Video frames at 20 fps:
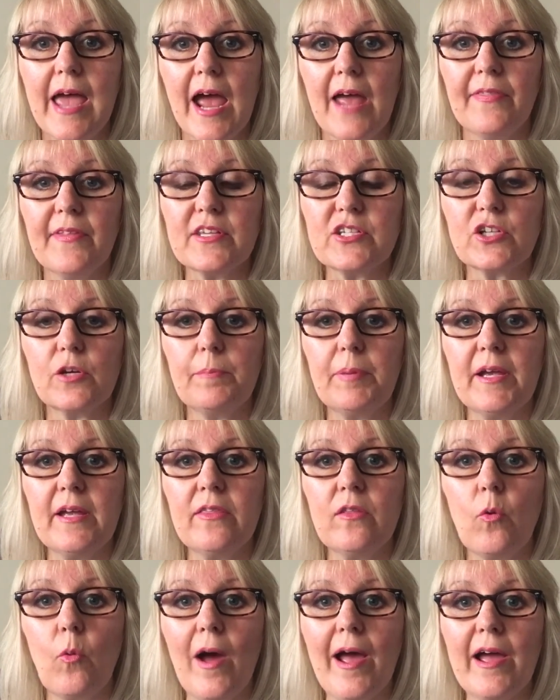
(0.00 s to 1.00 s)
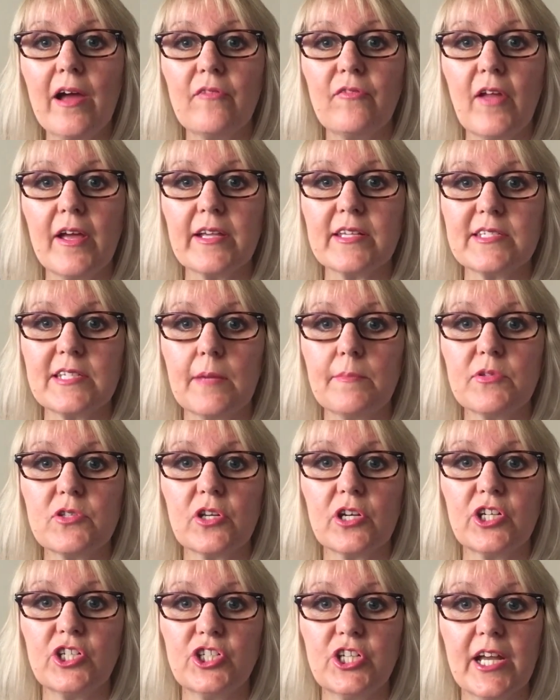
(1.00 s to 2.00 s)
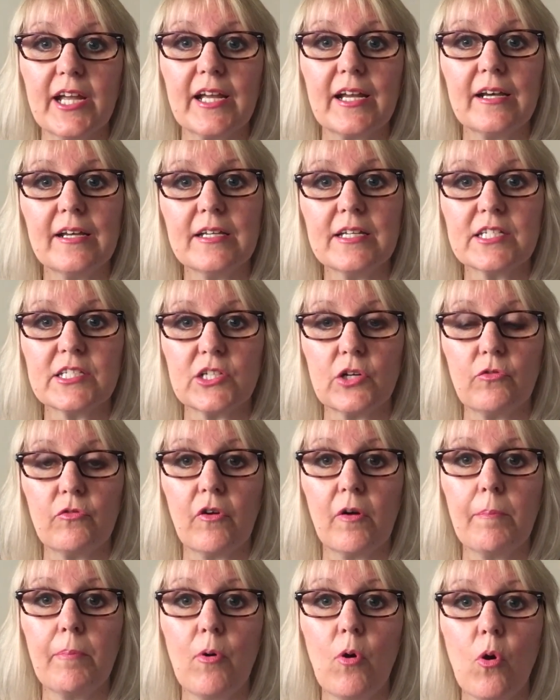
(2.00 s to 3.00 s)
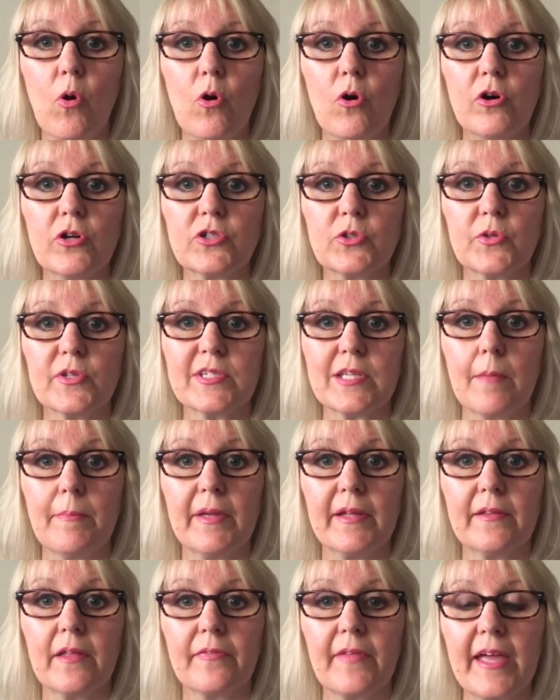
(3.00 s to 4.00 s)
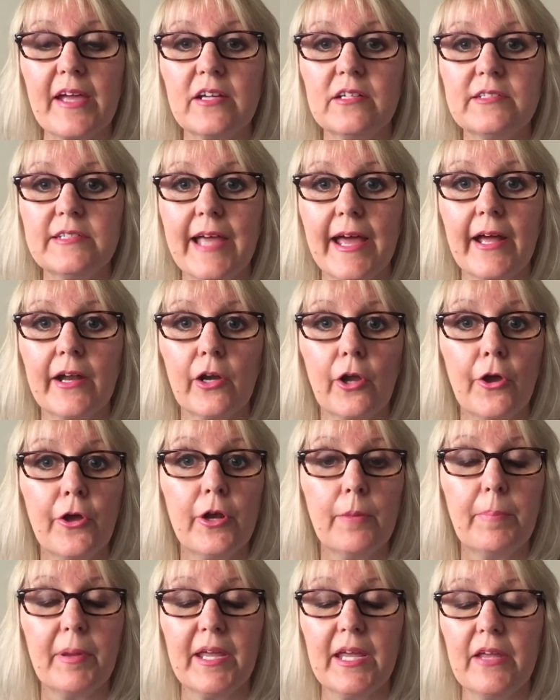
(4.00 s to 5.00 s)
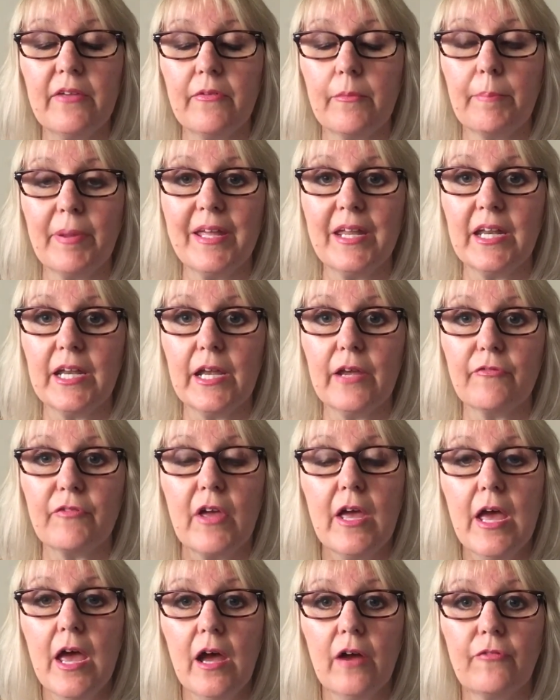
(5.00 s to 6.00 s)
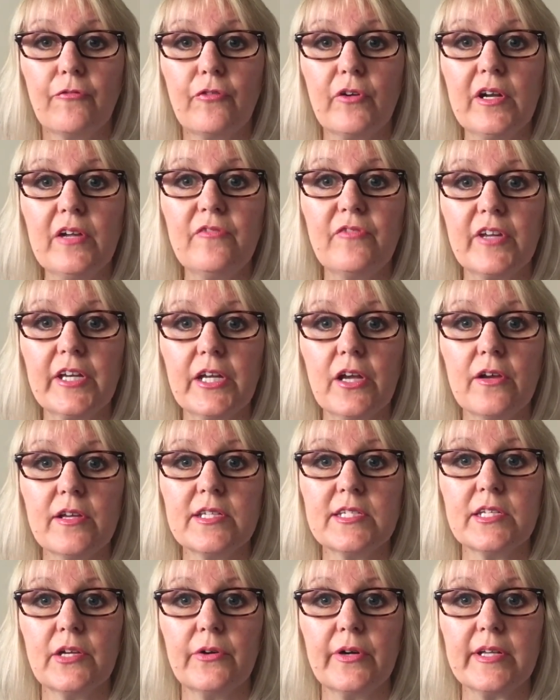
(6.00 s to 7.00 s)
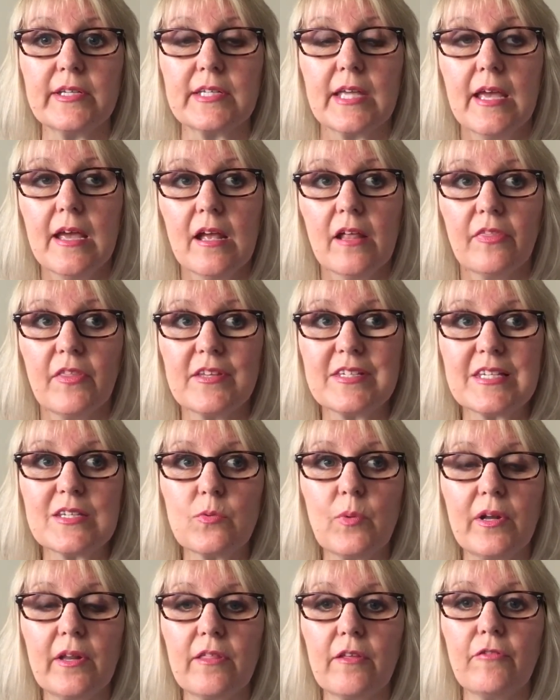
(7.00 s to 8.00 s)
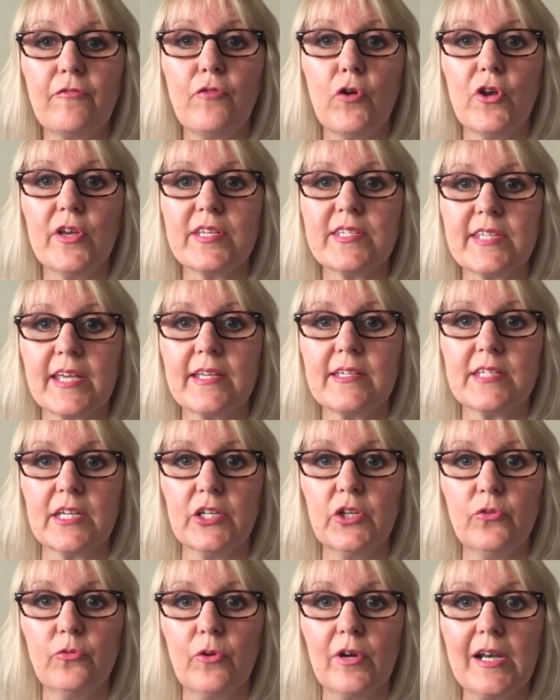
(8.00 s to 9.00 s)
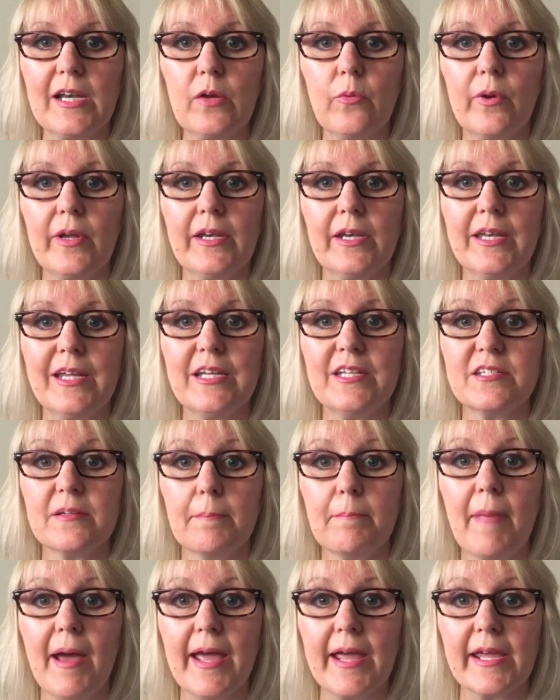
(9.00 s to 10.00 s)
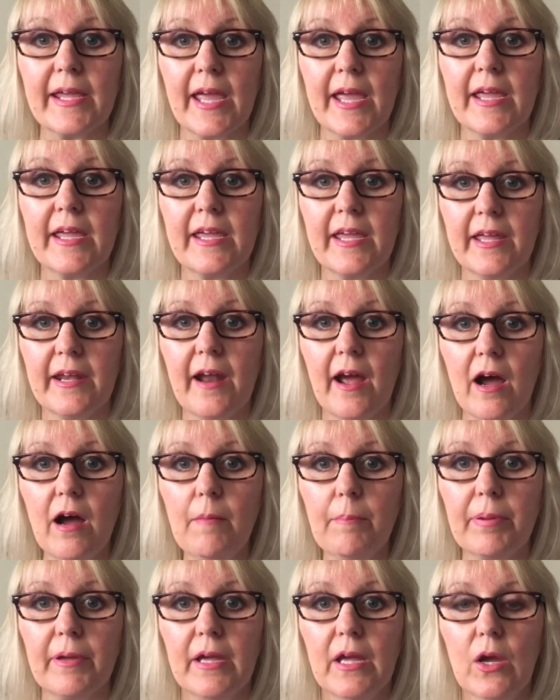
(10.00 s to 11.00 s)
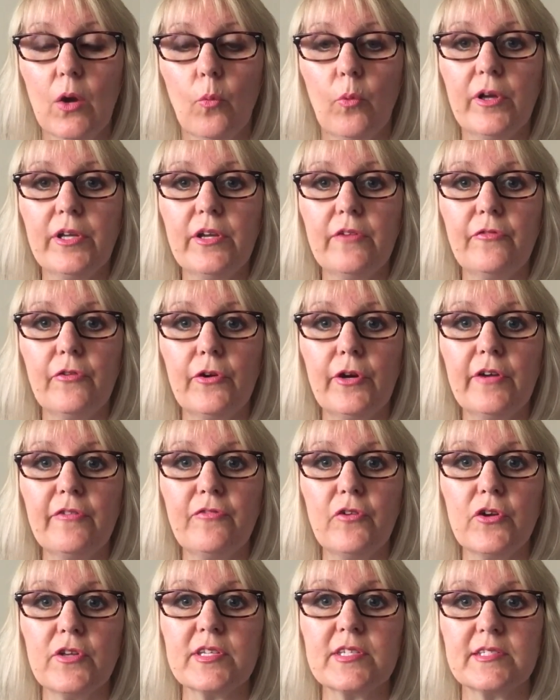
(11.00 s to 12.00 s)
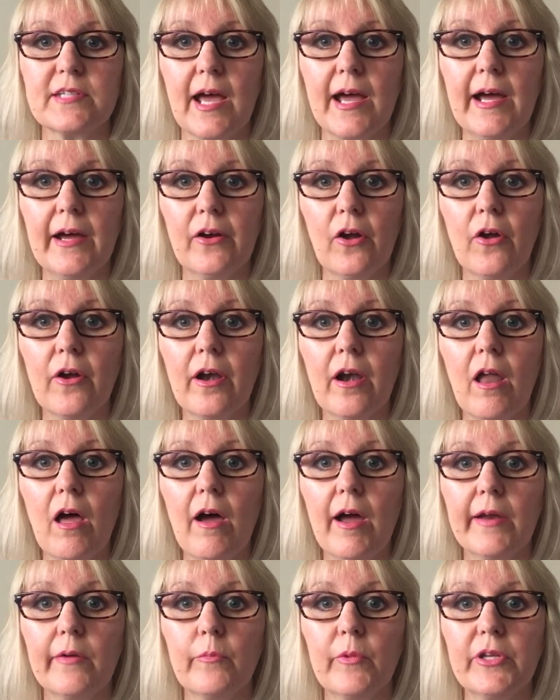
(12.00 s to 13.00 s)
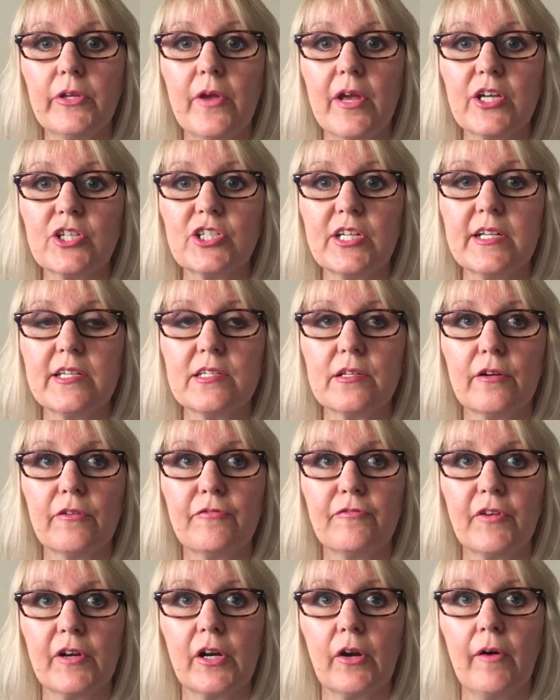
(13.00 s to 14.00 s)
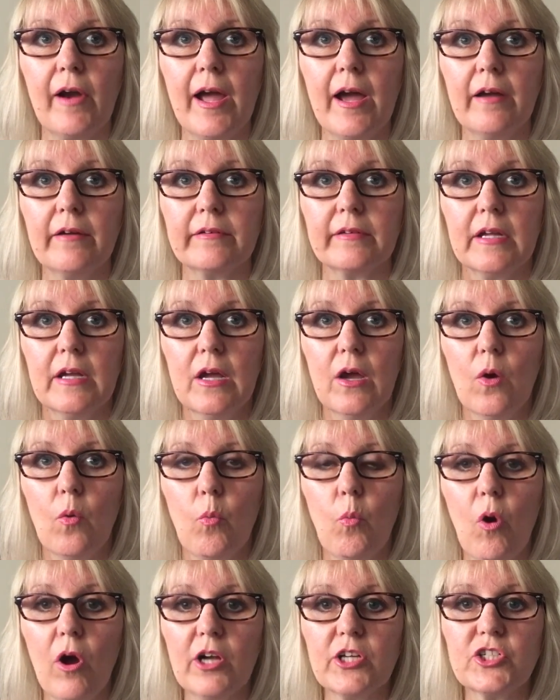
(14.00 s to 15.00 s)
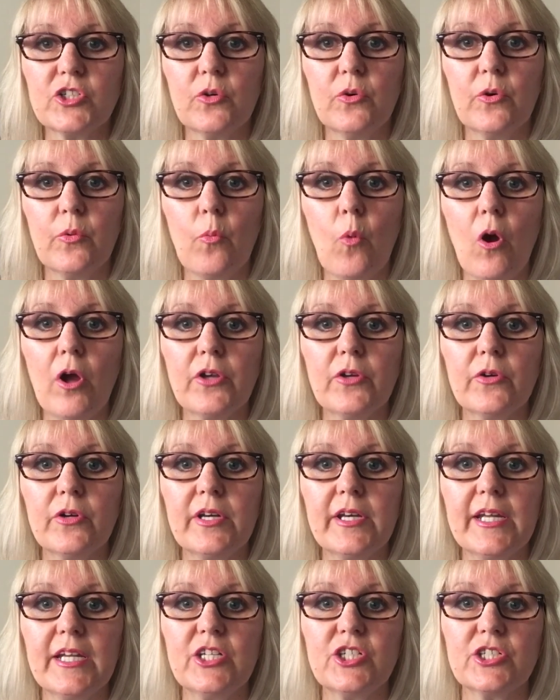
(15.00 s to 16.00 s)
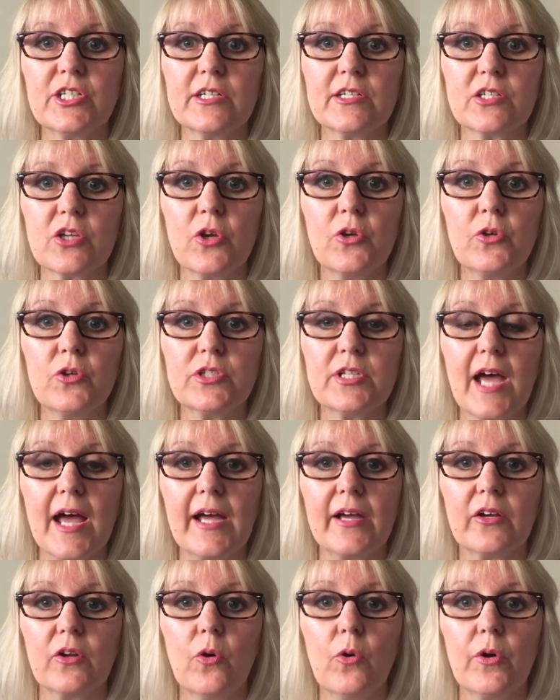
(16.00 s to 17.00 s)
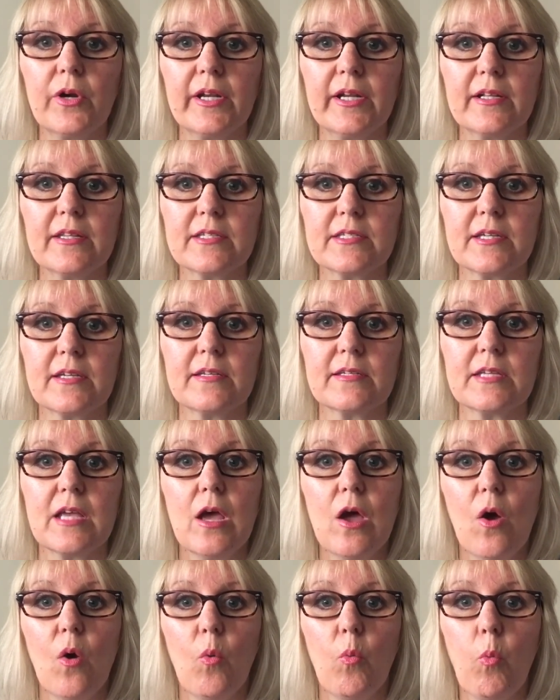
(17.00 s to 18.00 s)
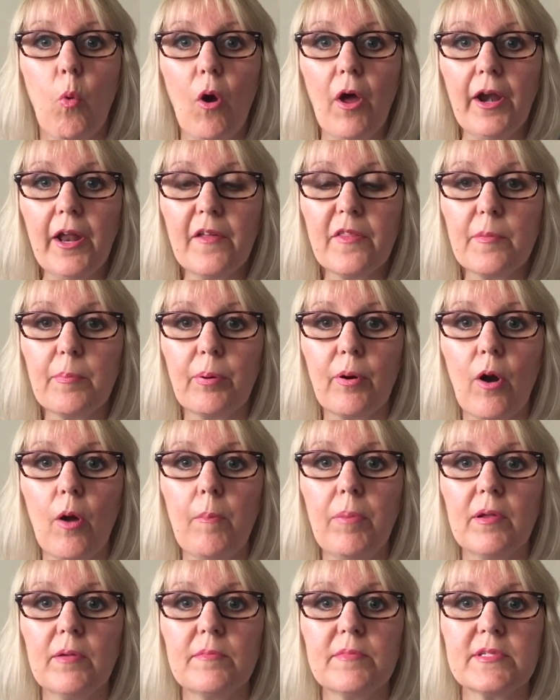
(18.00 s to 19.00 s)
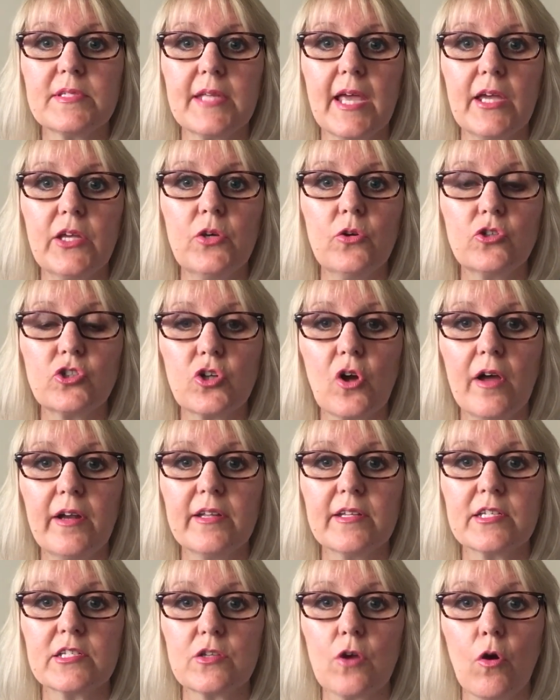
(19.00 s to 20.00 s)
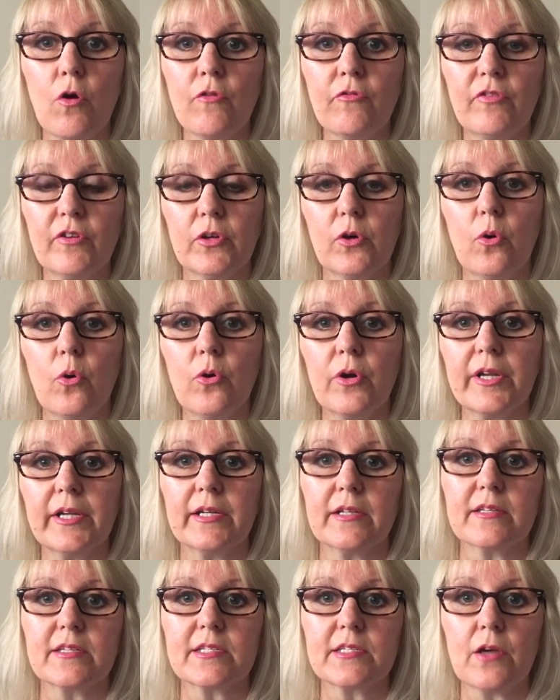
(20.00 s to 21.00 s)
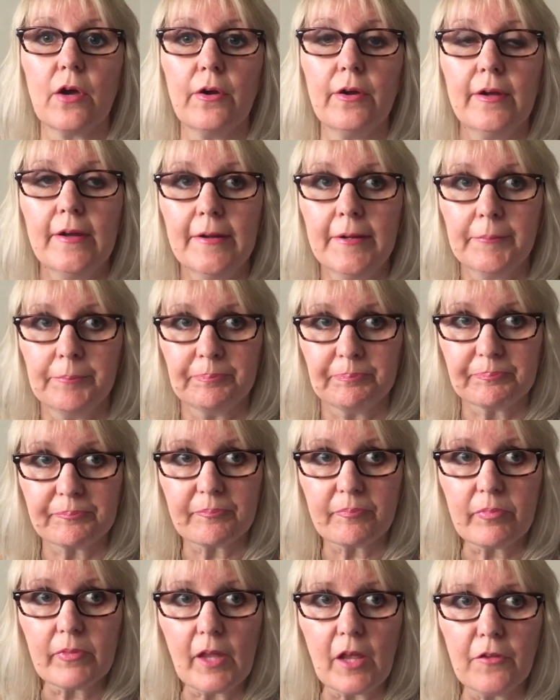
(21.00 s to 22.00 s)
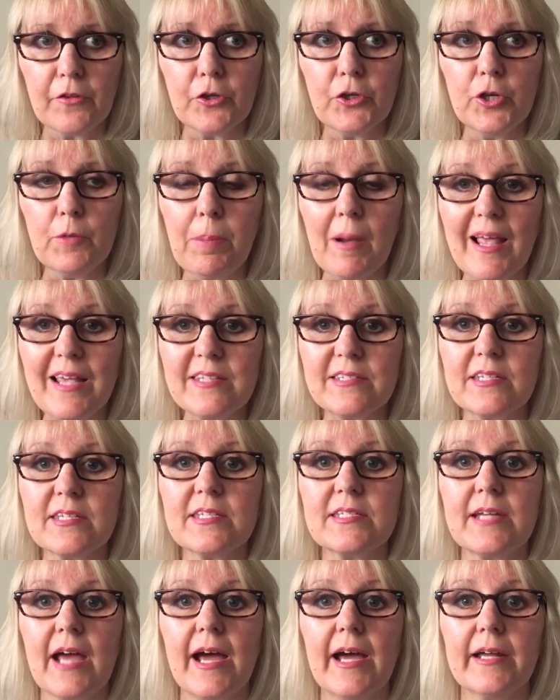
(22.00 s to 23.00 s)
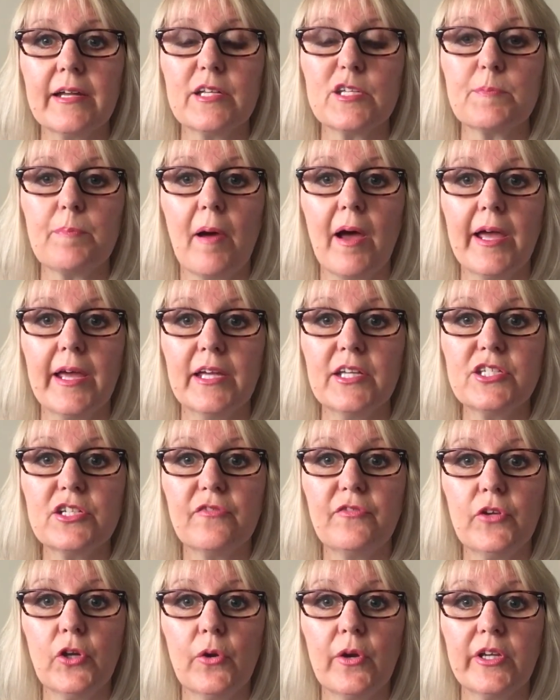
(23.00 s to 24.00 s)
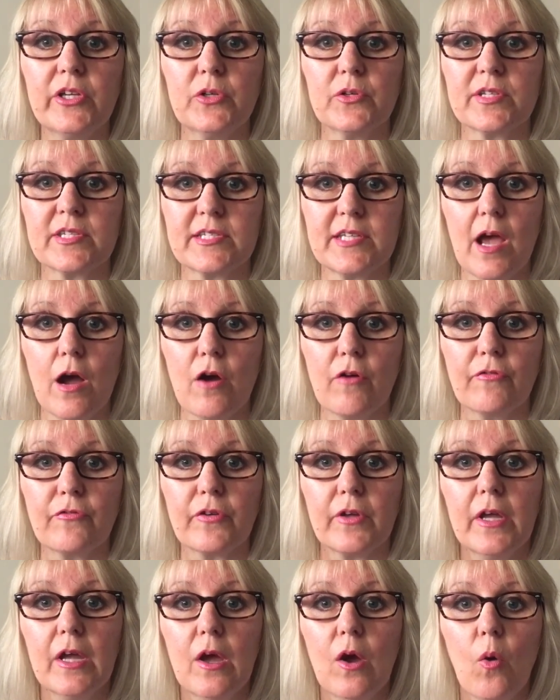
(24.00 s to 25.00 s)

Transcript: And this could be in the way of like some sort of checklist or report or something that they can download, a PDF, a free video series. This is one of the first things that you really would need to make and get up when you very first start online, when you actually sort of figure out what your niche is, who your target audience is, what are the problems that you're trying to solve for your audience. So a good place to start is by interviewing yourself.